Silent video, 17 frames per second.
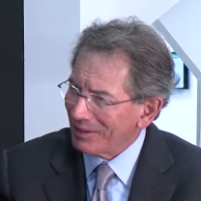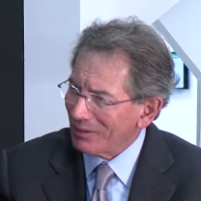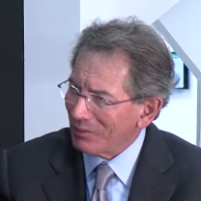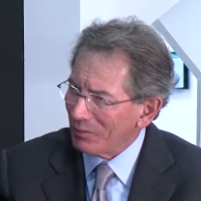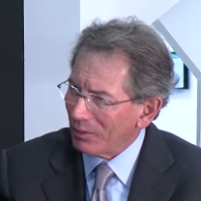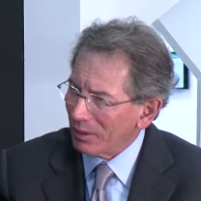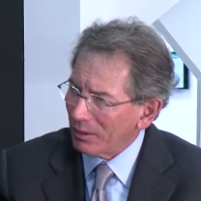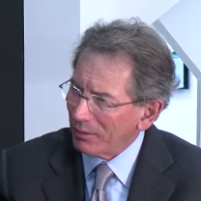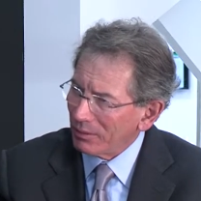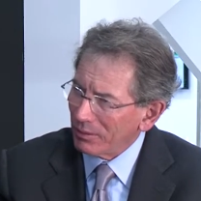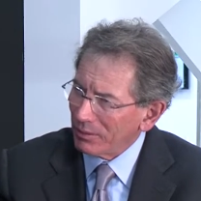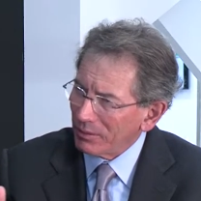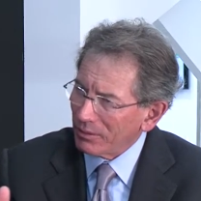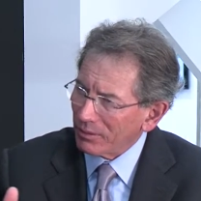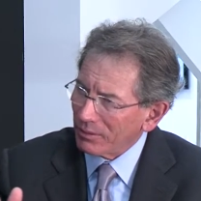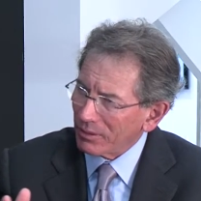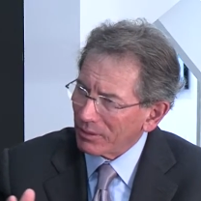Well,
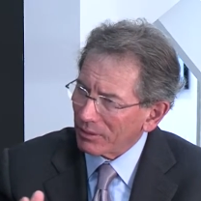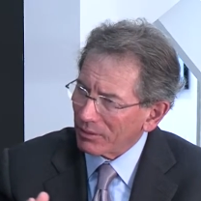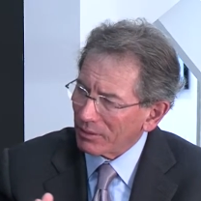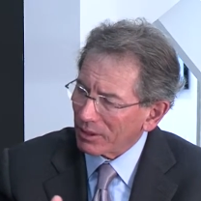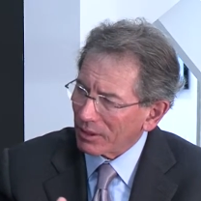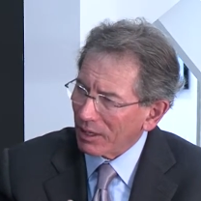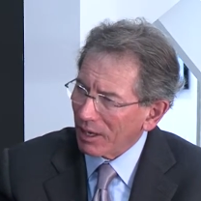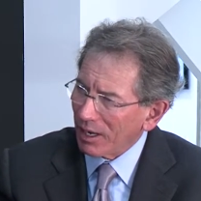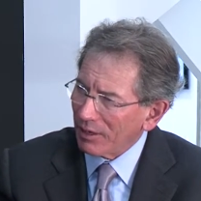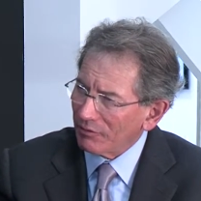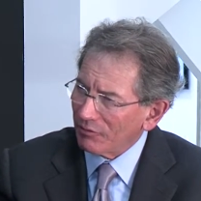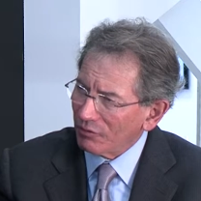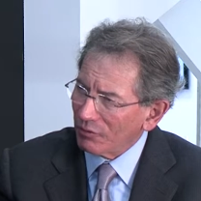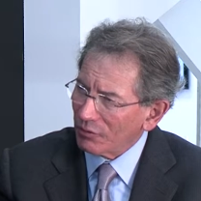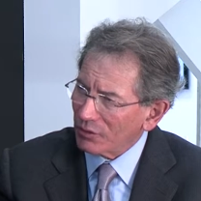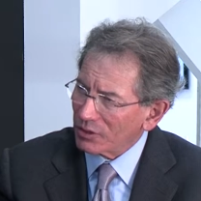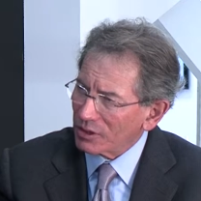the
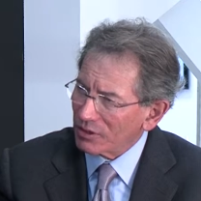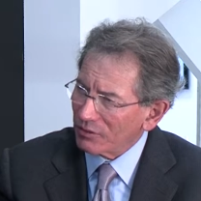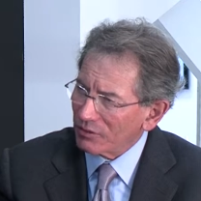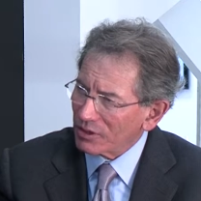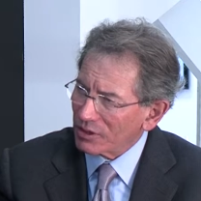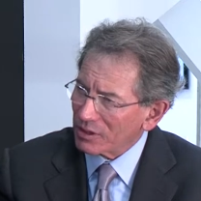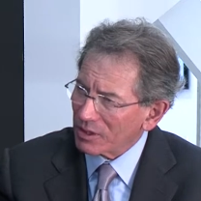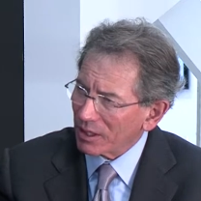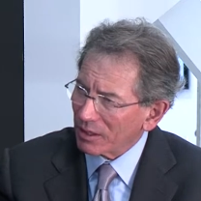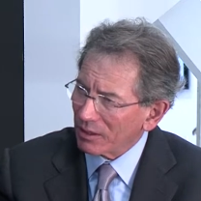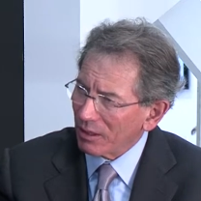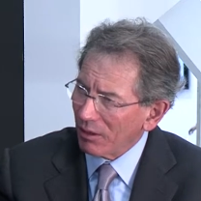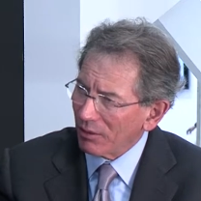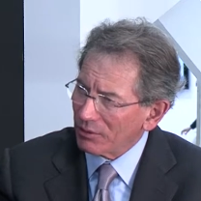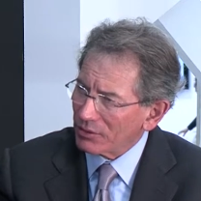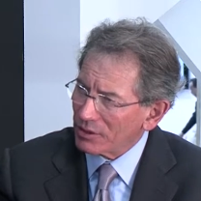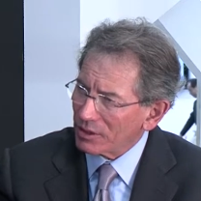confluence of these
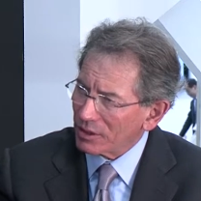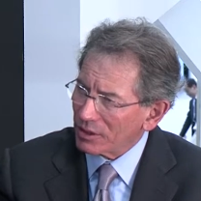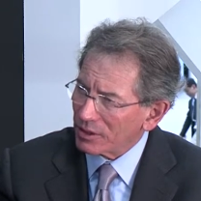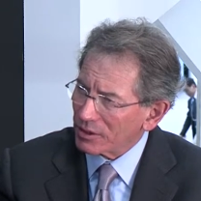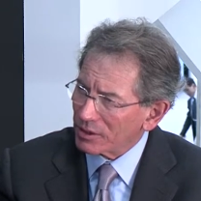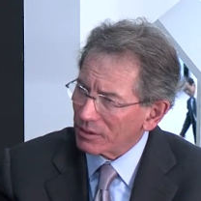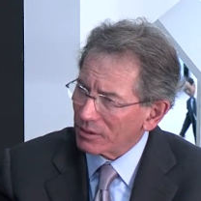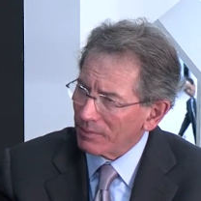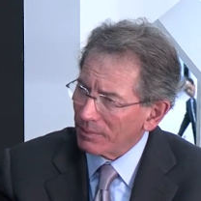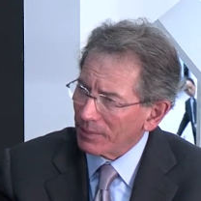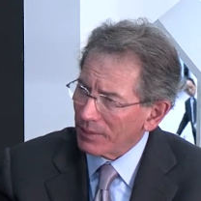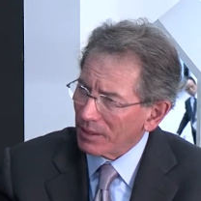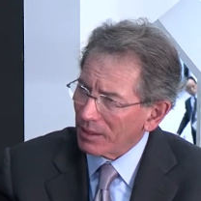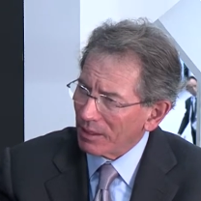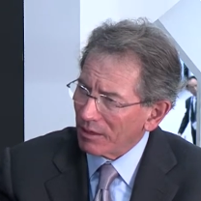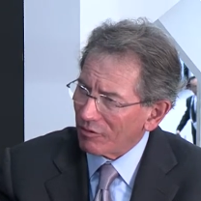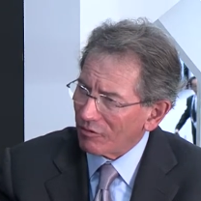technologies
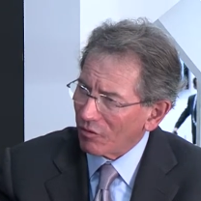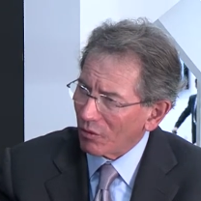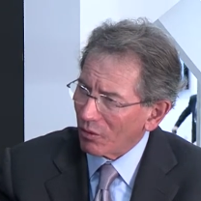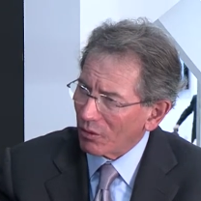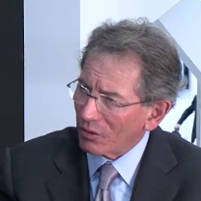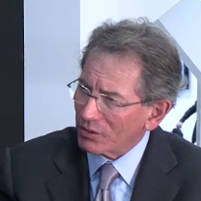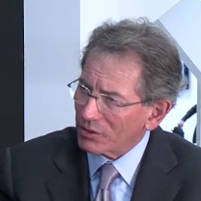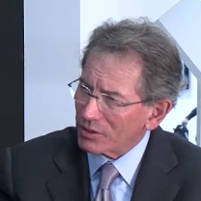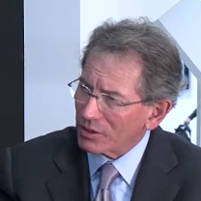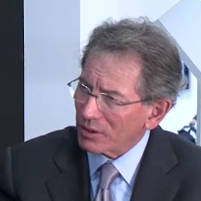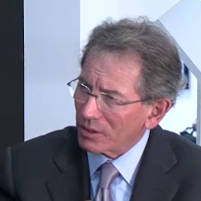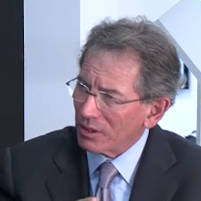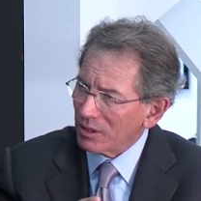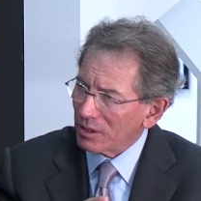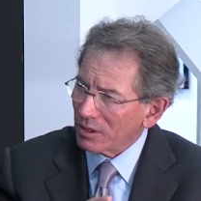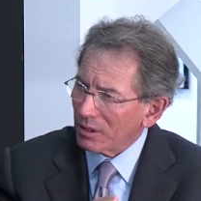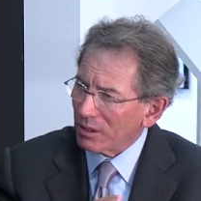affords
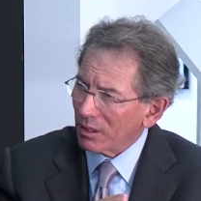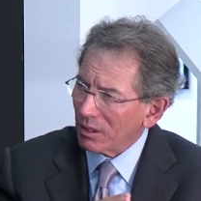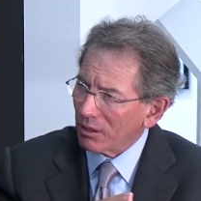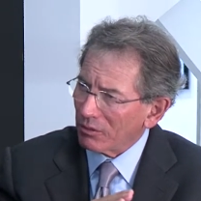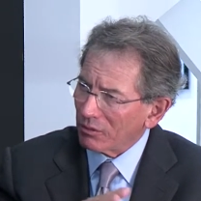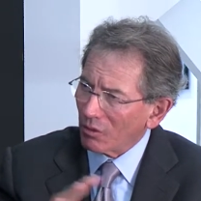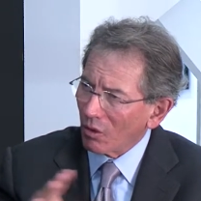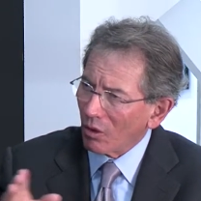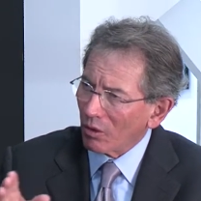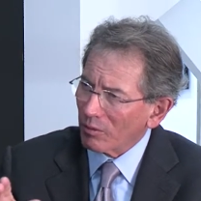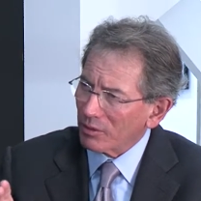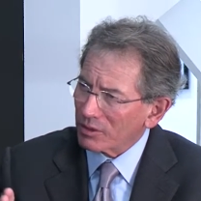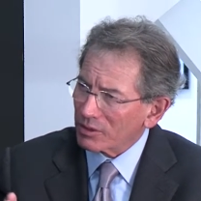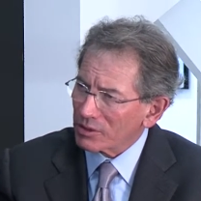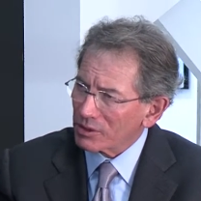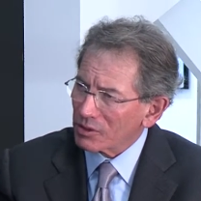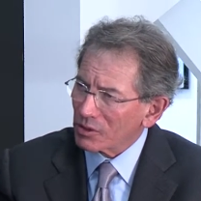enormous
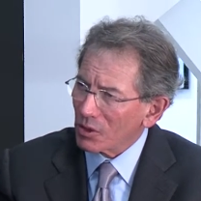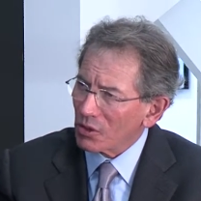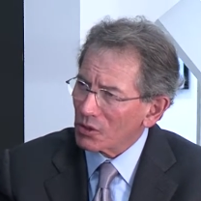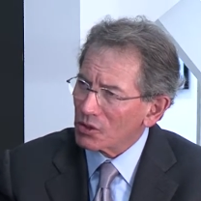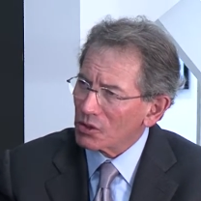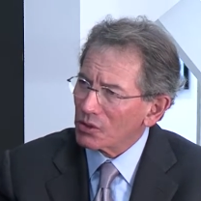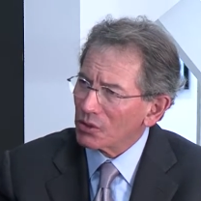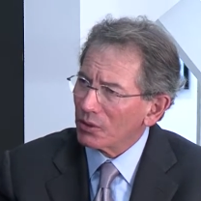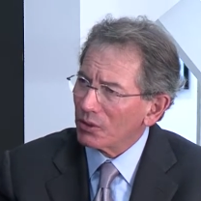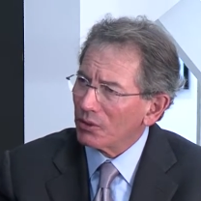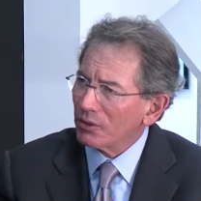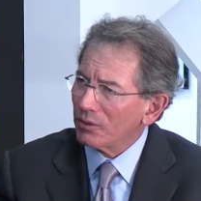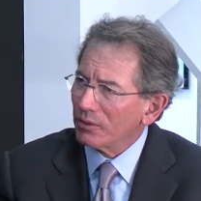social,